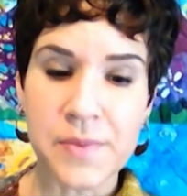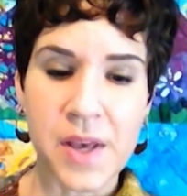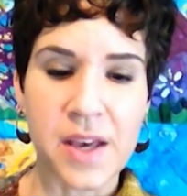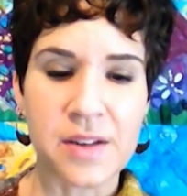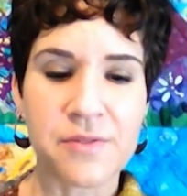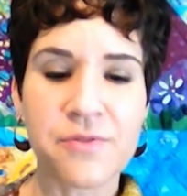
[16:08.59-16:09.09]

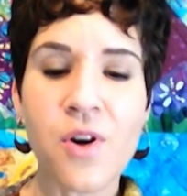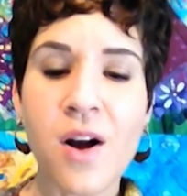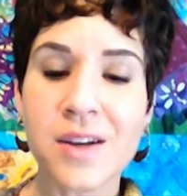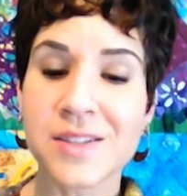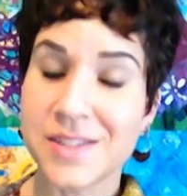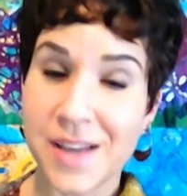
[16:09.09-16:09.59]
and
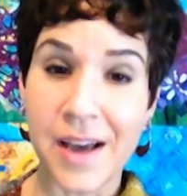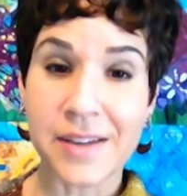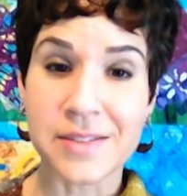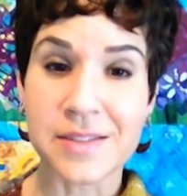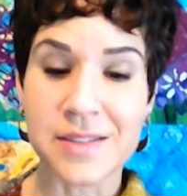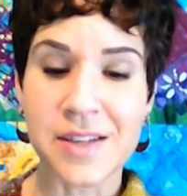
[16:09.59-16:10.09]
frog
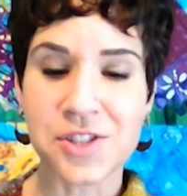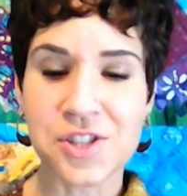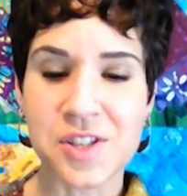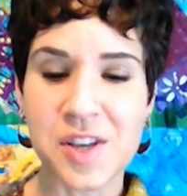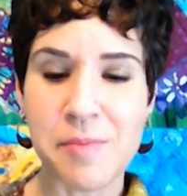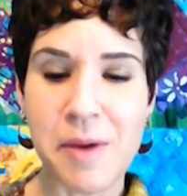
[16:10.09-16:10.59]
sex
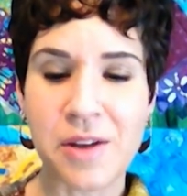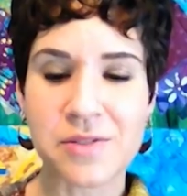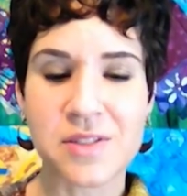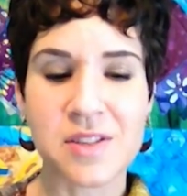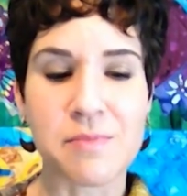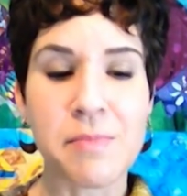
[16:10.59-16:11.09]
essentially amounts
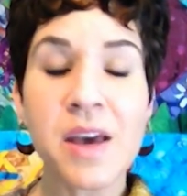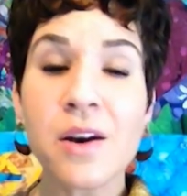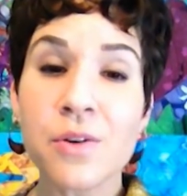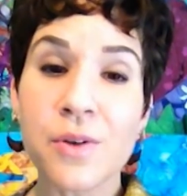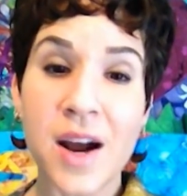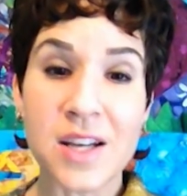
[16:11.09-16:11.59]
to the male
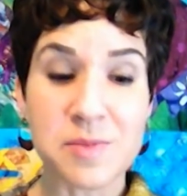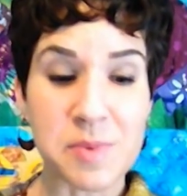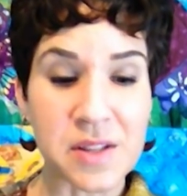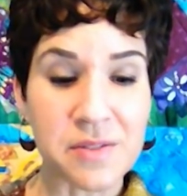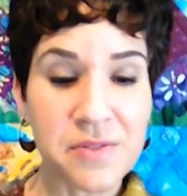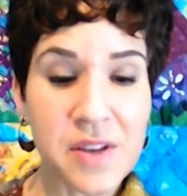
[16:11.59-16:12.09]

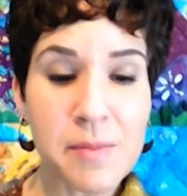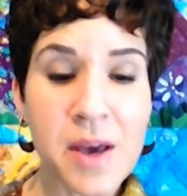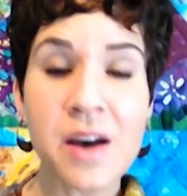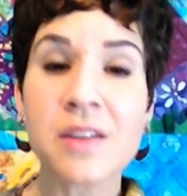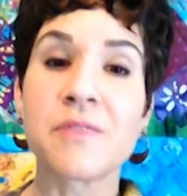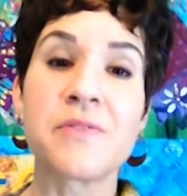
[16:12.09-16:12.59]
grasping the female